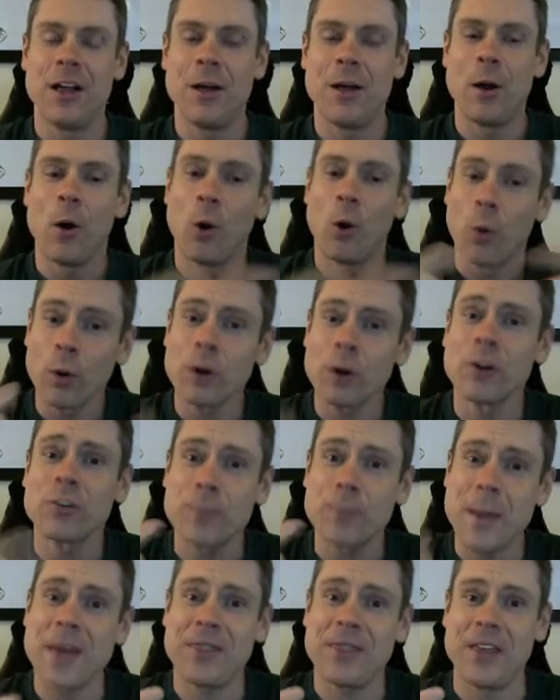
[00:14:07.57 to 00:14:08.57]
Horner's
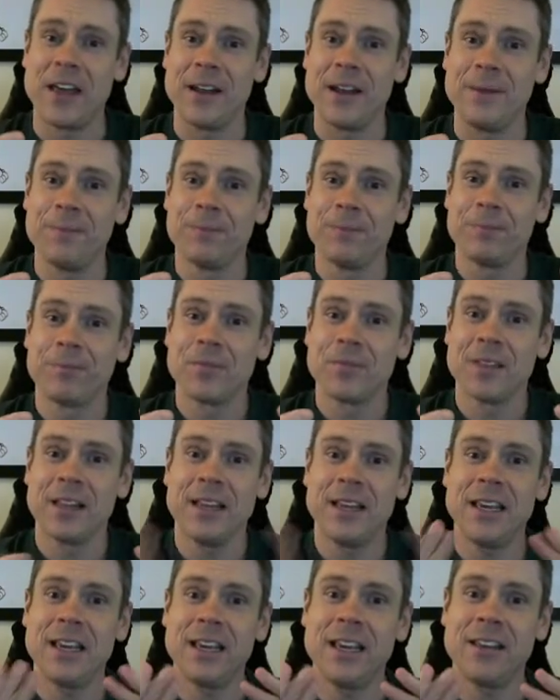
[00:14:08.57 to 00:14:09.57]
method
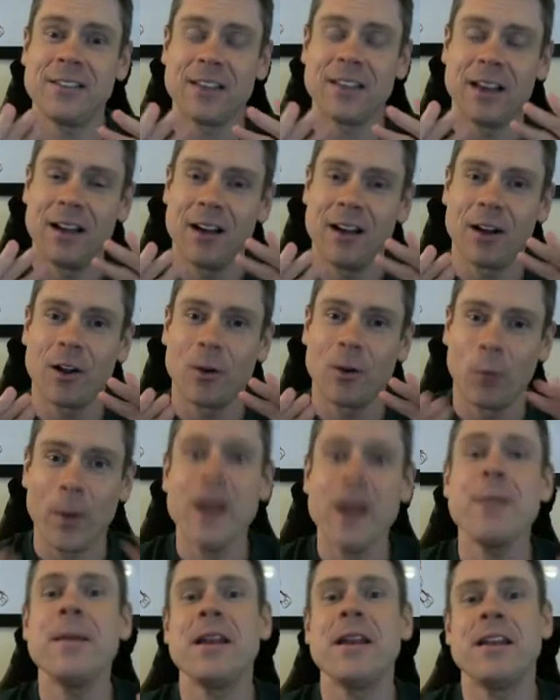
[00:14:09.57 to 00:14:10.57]
is quite
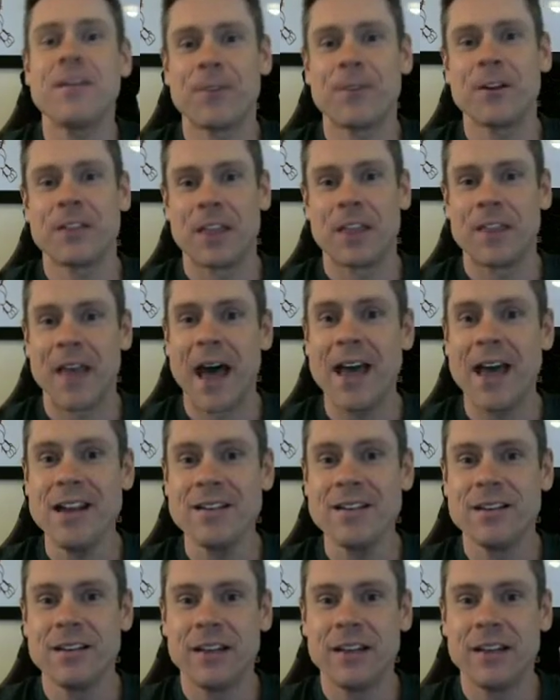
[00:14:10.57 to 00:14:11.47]
a bit different than that.